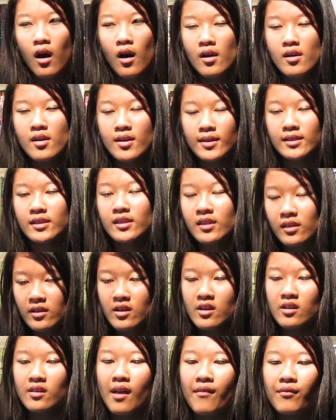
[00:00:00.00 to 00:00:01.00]
On an
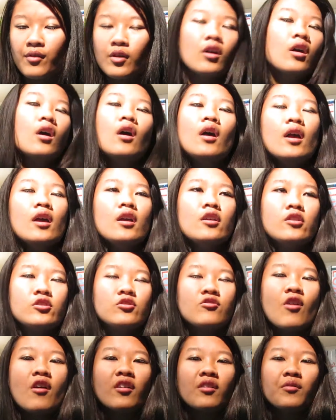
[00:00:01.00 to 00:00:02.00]
exterior level, is
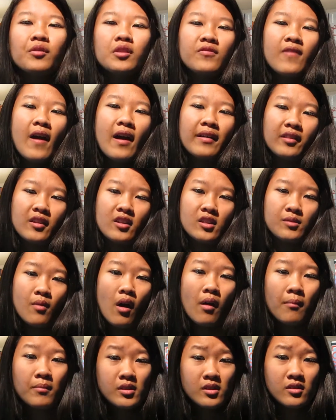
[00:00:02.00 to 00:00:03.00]
struggling with the fact that his
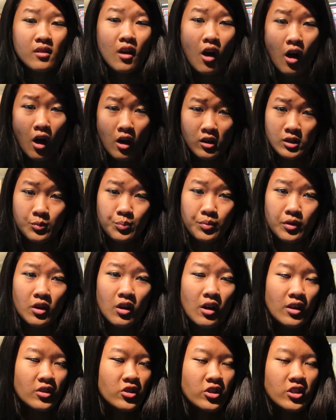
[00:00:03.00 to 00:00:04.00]
mom is in the
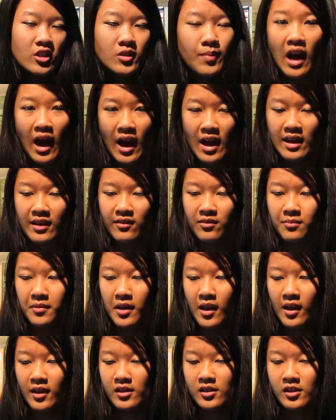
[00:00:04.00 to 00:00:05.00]
hospital and she's dying from
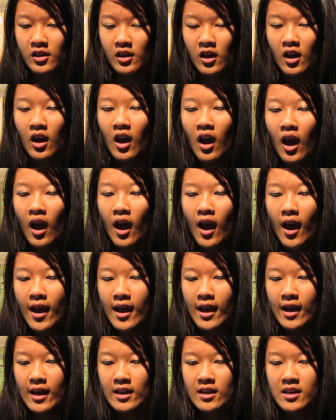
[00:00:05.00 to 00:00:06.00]
cancer.
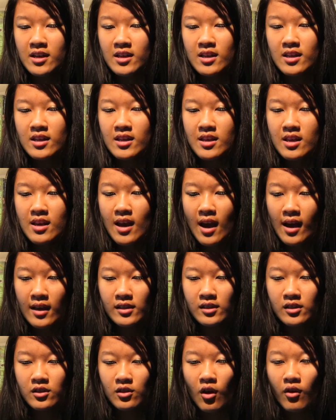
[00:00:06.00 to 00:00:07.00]
And he
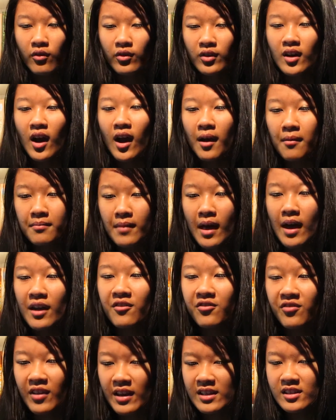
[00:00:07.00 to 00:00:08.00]
has to overcome that
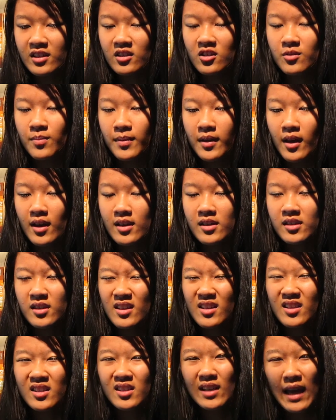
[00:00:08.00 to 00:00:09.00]
and face it just because
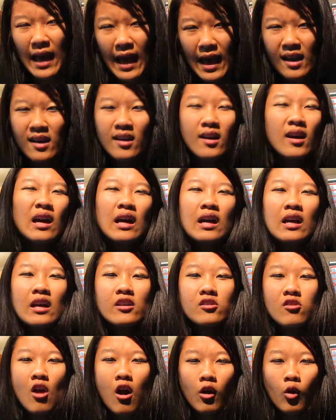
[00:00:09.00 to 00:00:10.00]
he's 10,
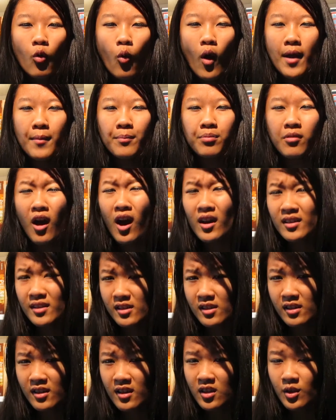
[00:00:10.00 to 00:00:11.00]
he's not quite
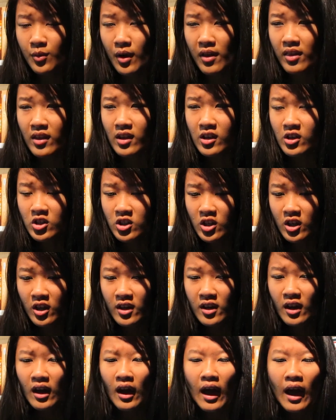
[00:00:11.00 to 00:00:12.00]
processing it the way that he
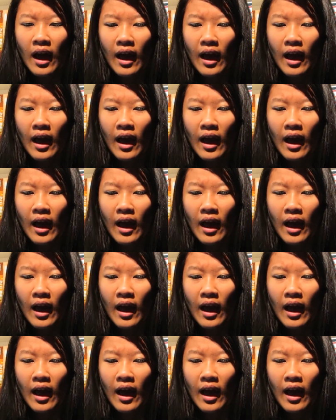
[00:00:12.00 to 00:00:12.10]
should,